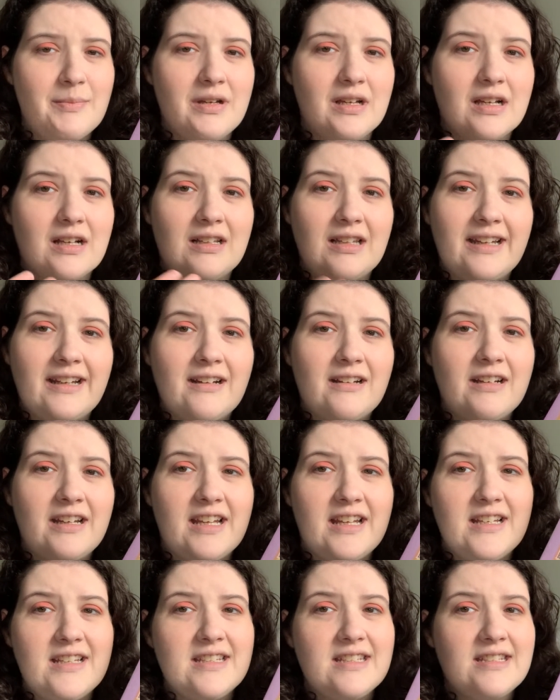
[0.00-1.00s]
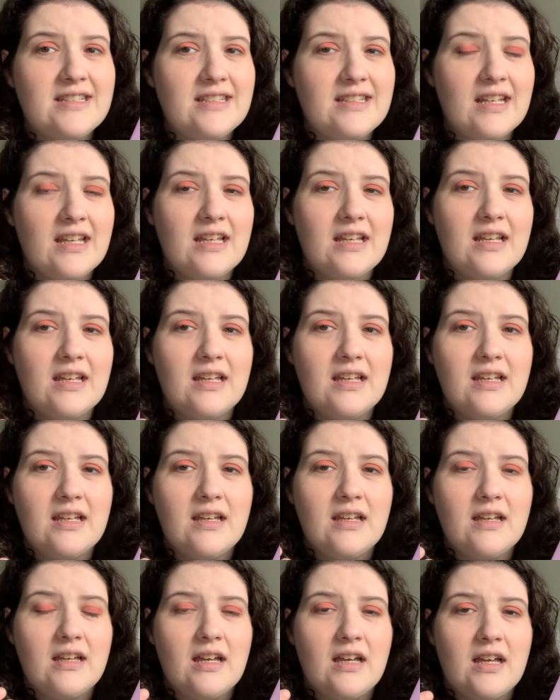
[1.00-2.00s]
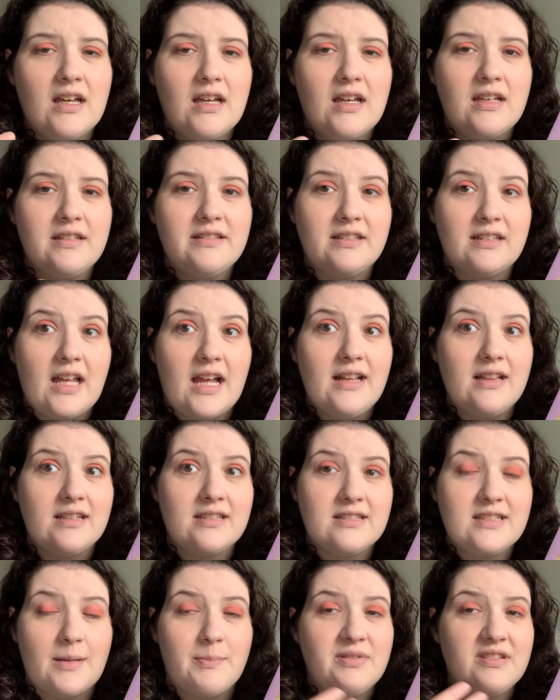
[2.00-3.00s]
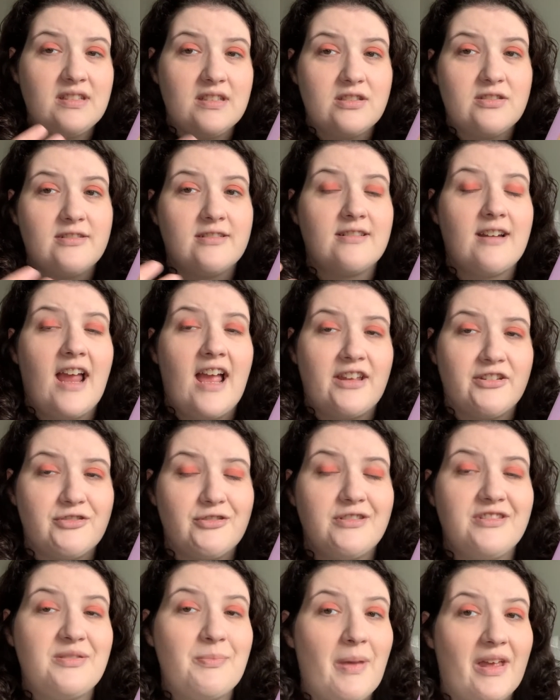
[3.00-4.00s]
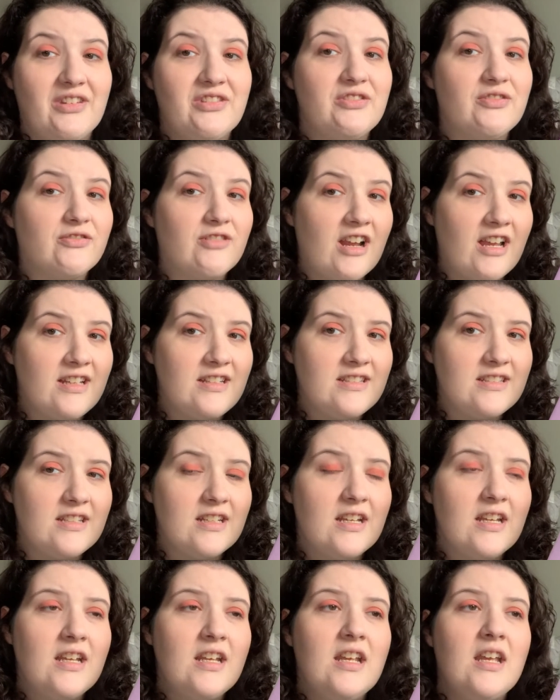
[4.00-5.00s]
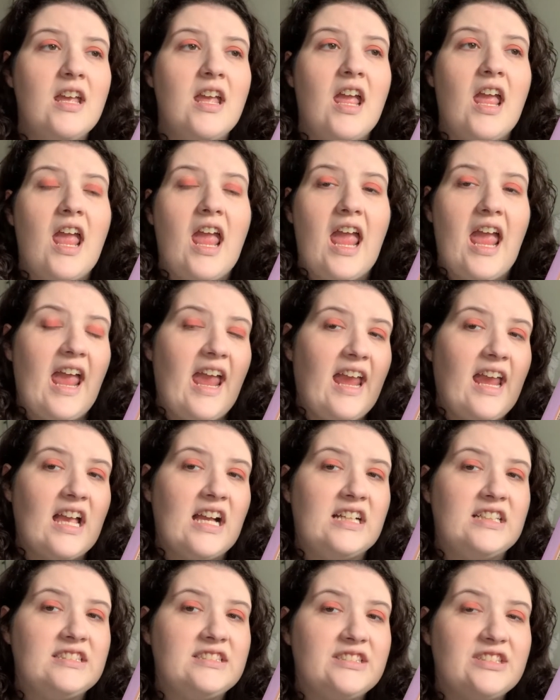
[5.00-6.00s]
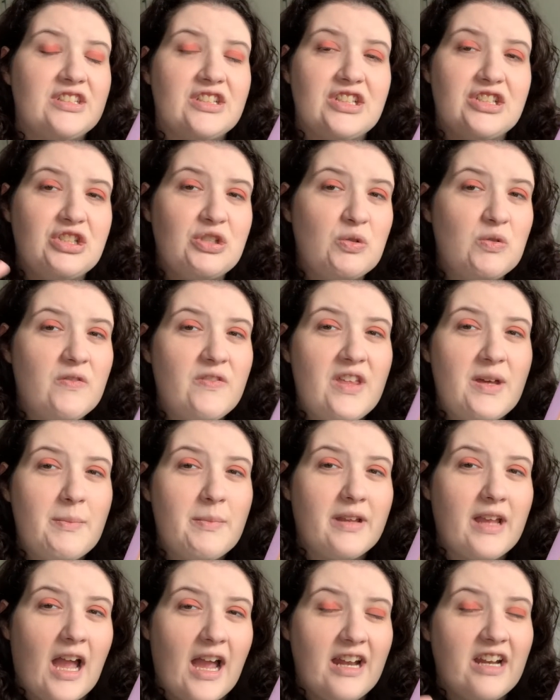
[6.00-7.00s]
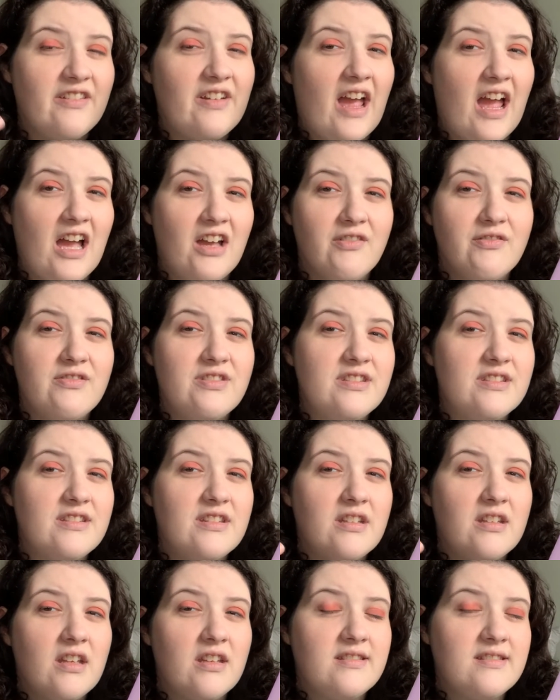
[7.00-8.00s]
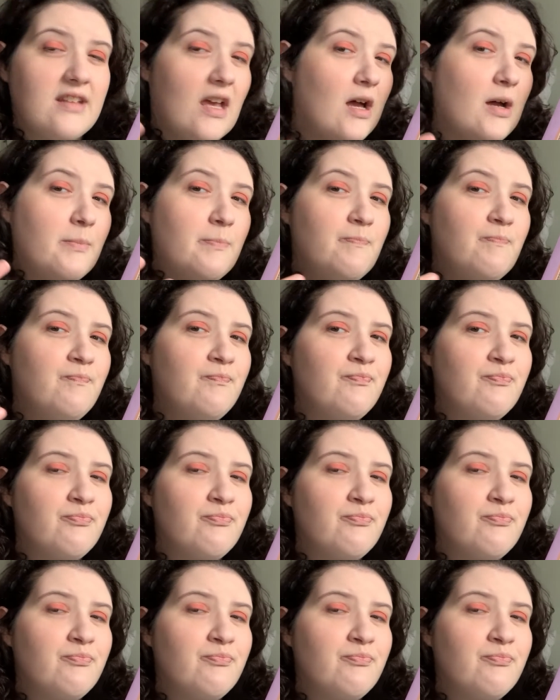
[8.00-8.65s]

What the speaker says: Claire is Delilah's stepsister Astrid's best friend, and the two of them kind of have some